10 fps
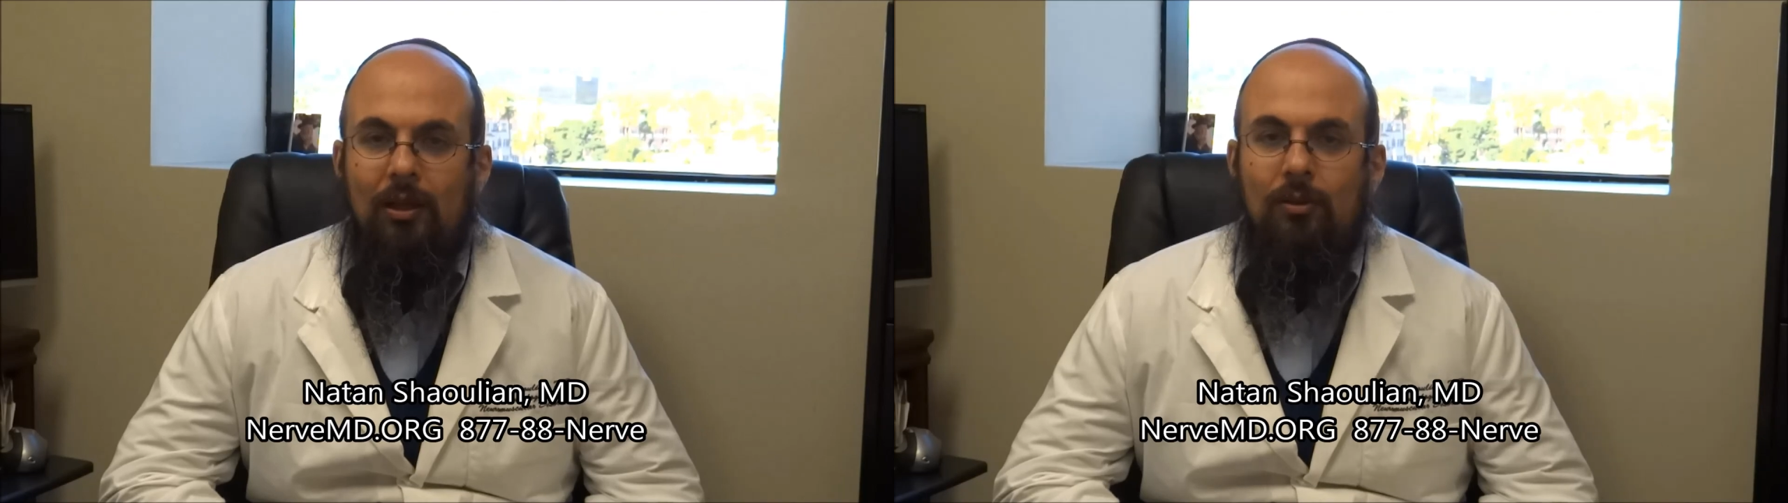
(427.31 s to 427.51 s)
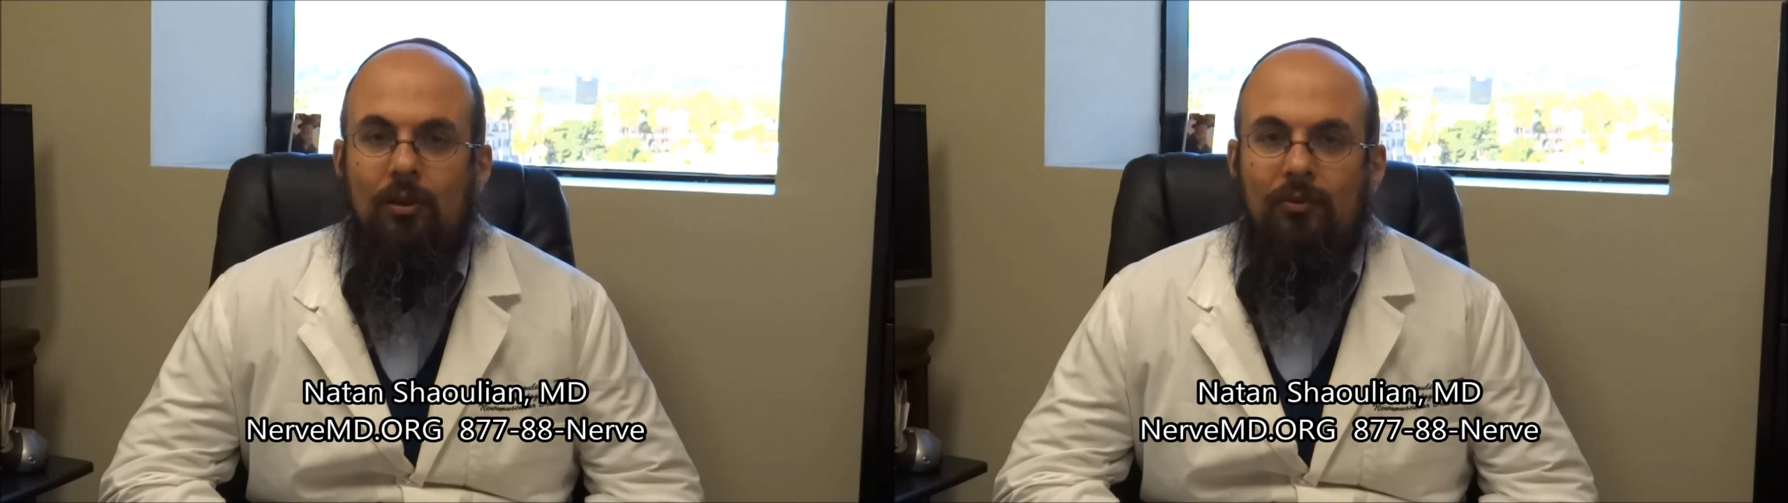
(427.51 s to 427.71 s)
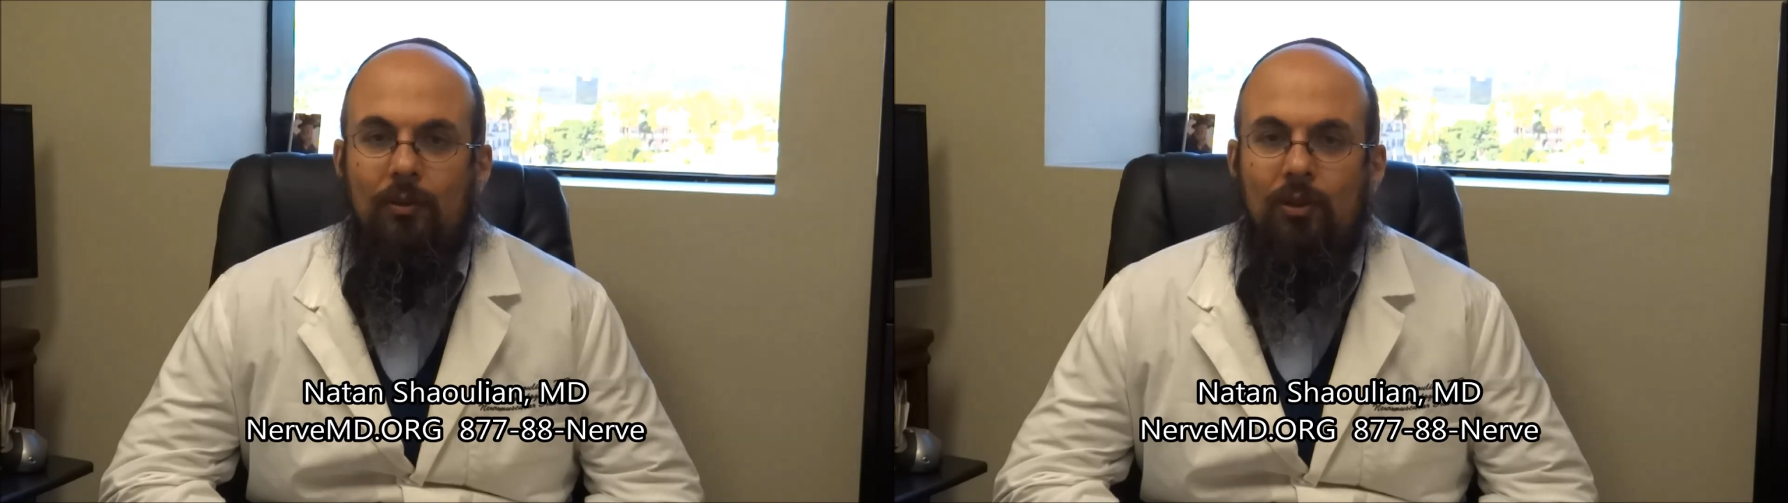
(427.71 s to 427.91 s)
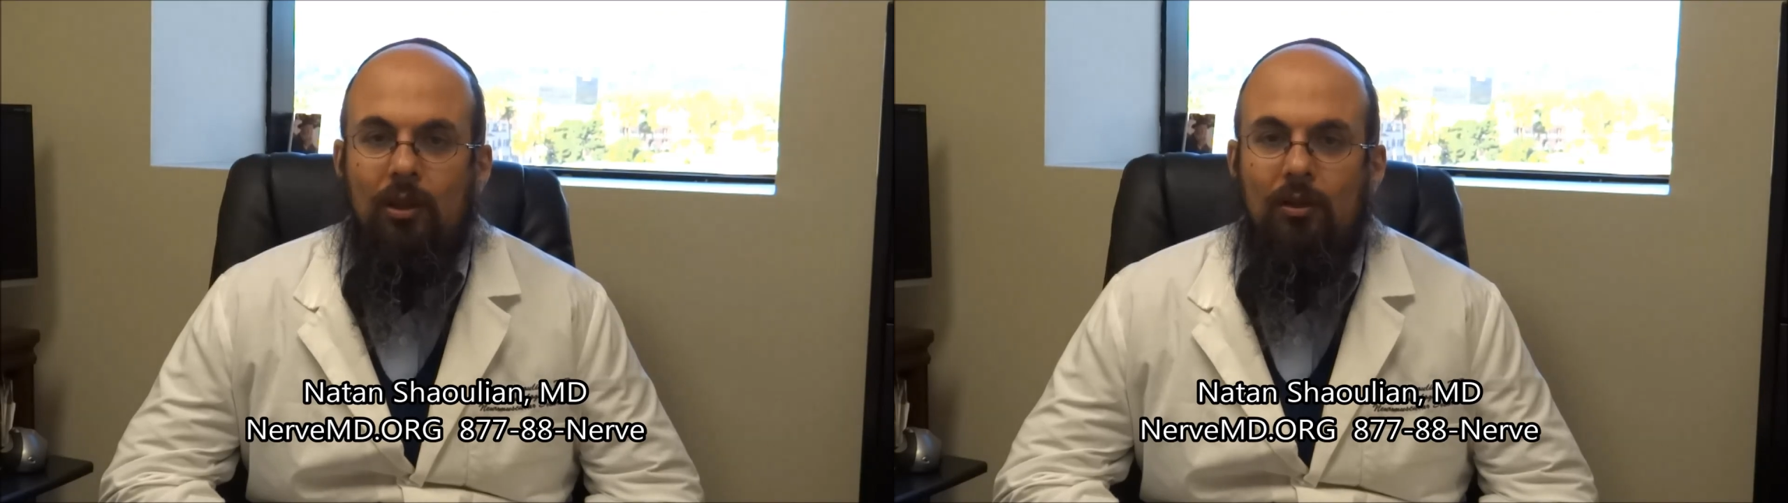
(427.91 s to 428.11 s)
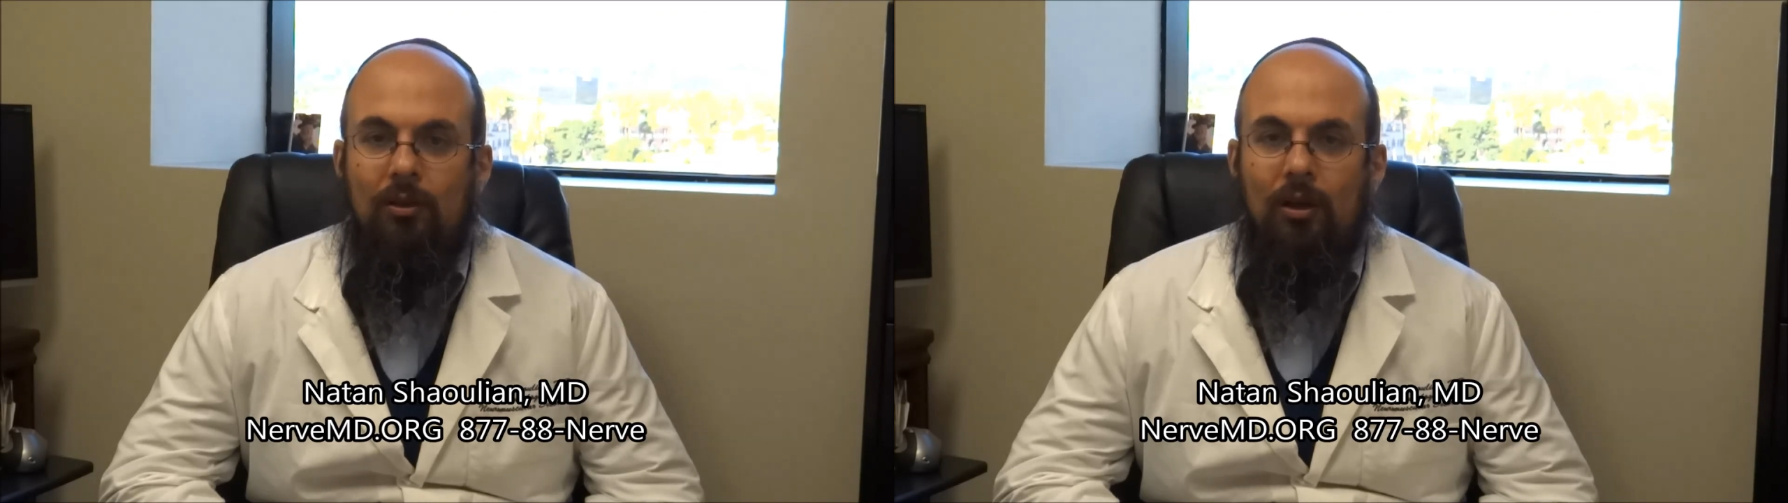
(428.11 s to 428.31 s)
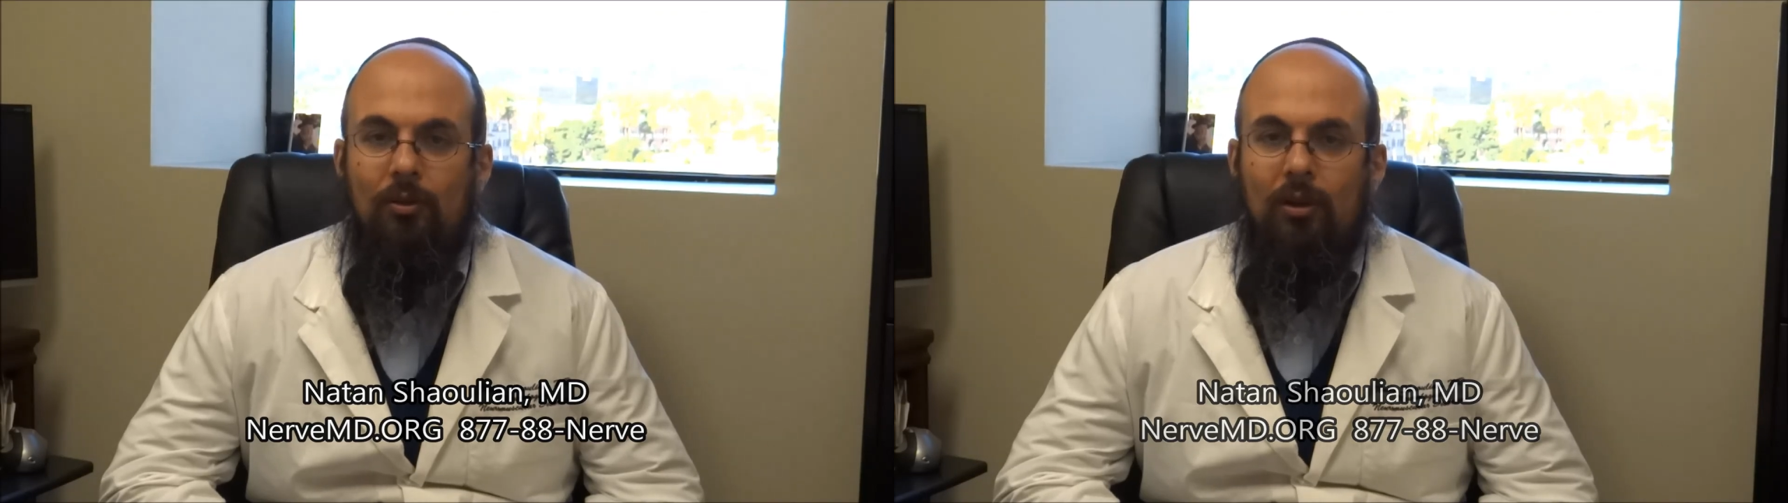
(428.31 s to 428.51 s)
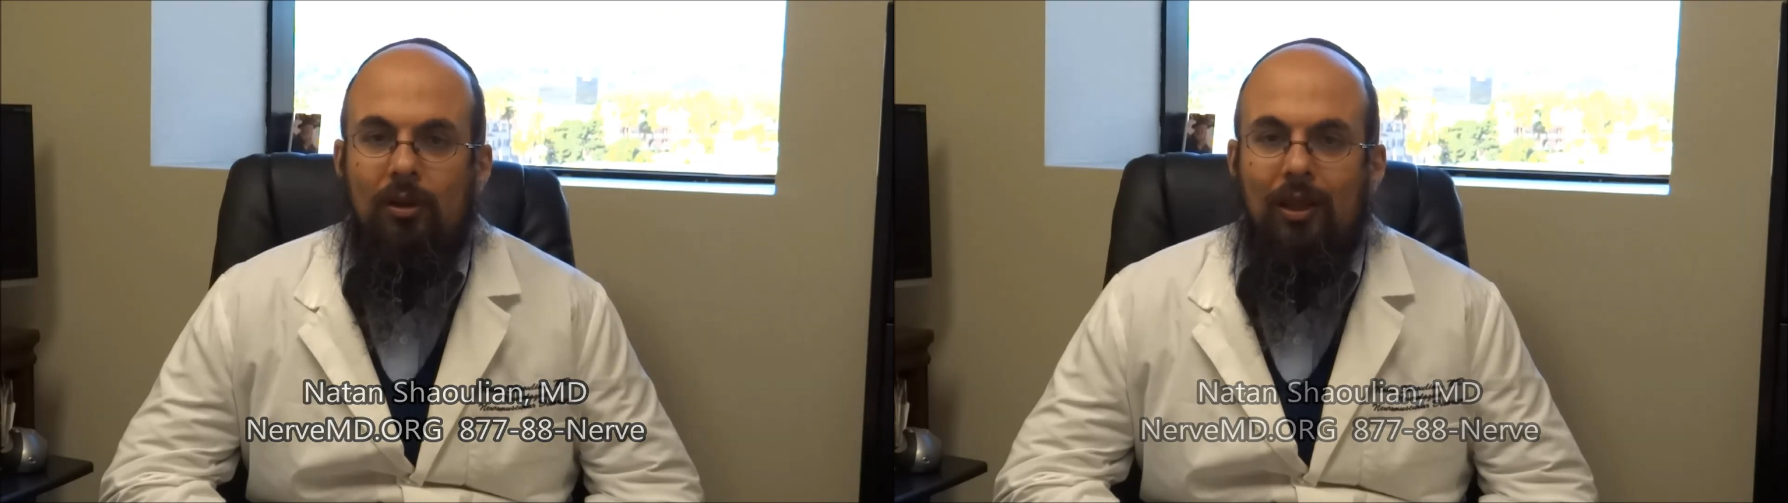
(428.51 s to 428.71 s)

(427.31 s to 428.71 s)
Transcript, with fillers: at nervemd.org.